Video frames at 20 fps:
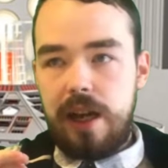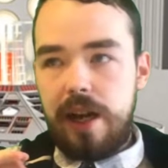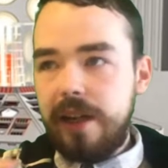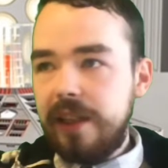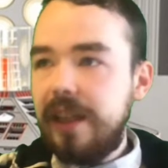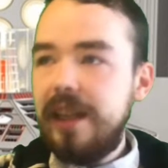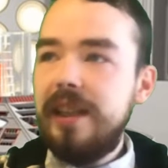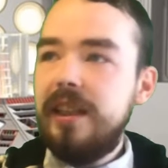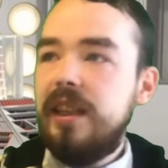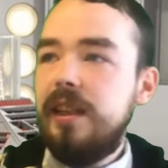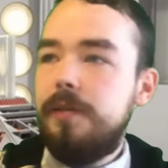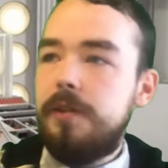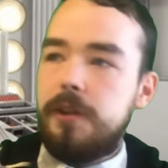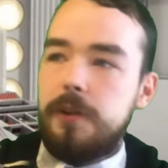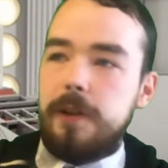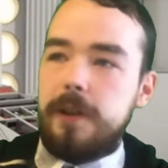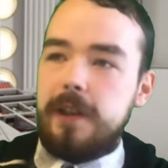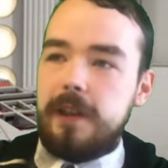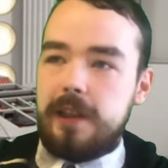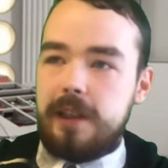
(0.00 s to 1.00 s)
I gotta give it
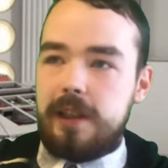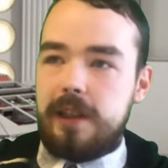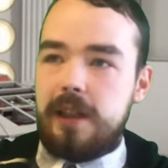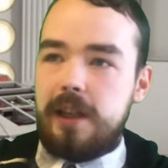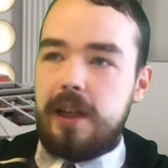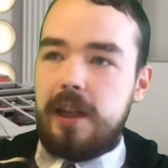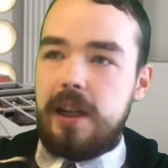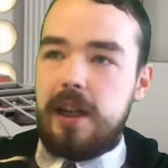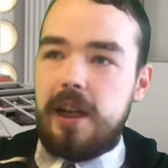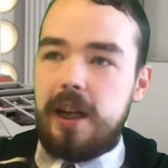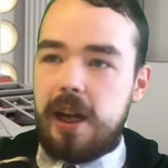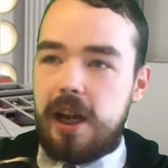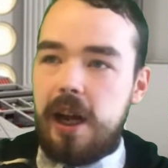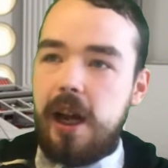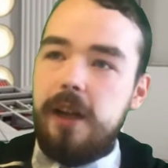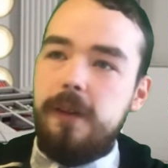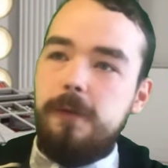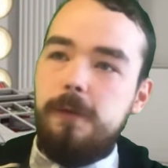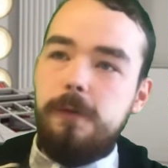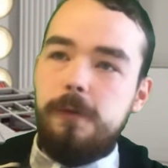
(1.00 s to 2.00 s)
to her.
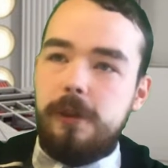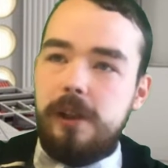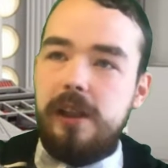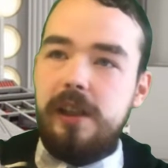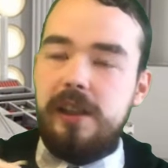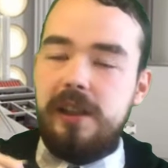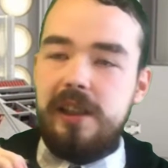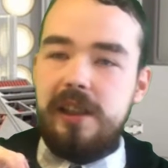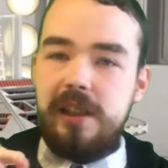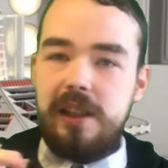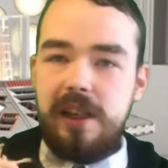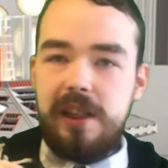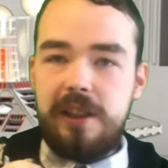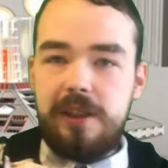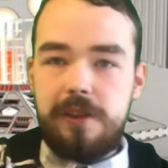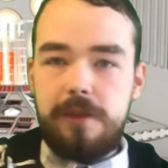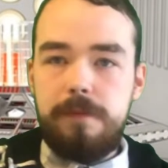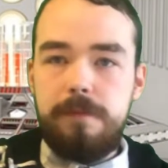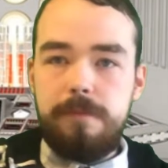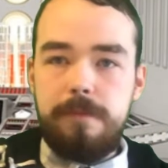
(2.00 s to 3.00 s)
I really like
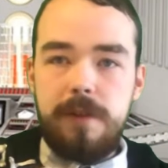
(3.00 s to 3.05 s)
her.